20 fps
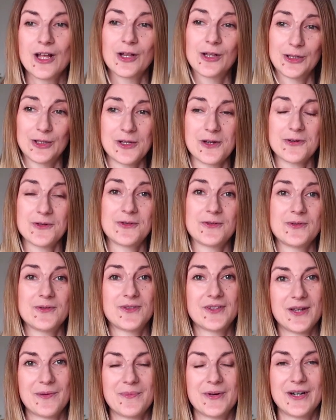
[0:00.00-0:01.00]
close to
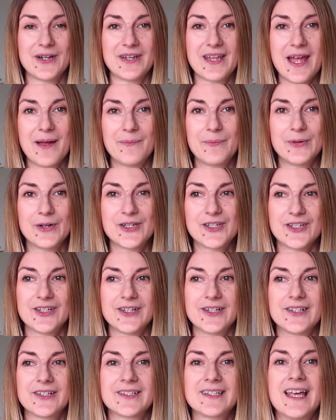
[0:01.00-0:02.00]
summer
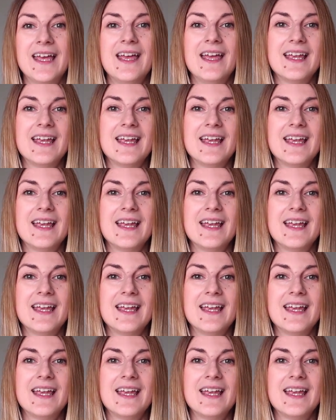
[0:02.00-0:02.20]
temperatures.